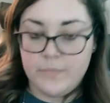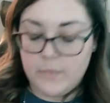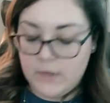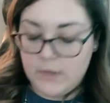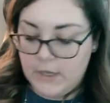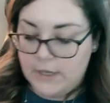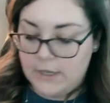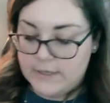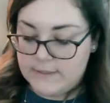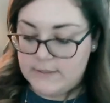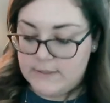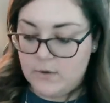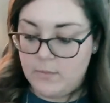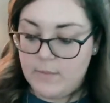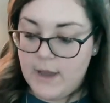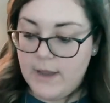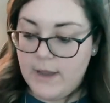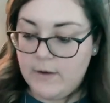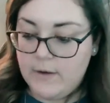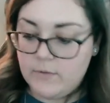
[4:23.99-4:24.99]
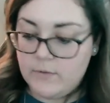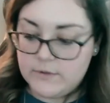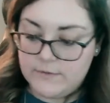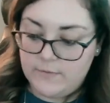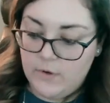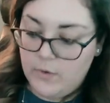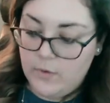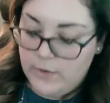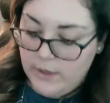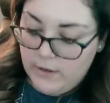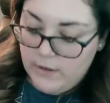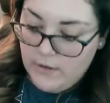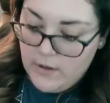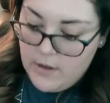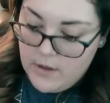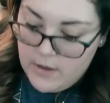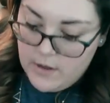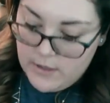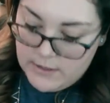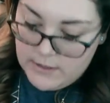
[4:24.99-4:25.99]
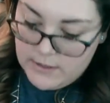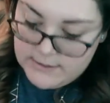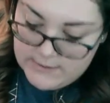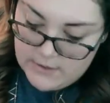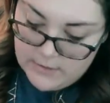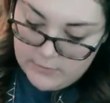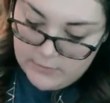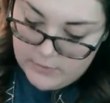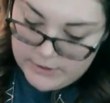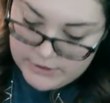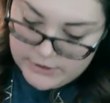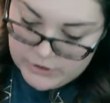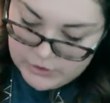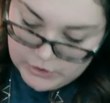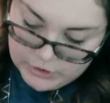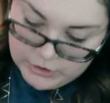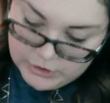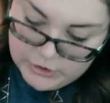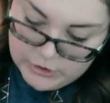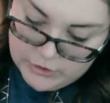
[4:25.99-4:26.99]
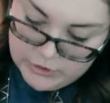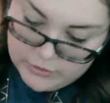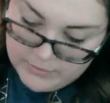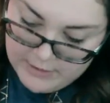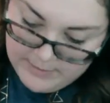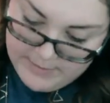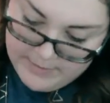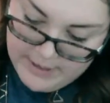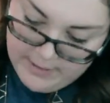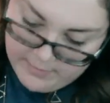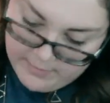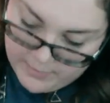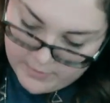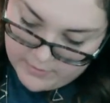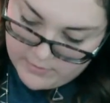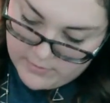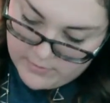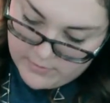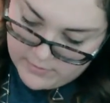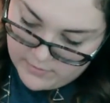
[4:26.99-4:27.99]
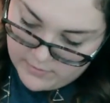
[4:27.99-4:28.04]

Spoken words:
Okay, so mine was floating, so I'm going to glue my paper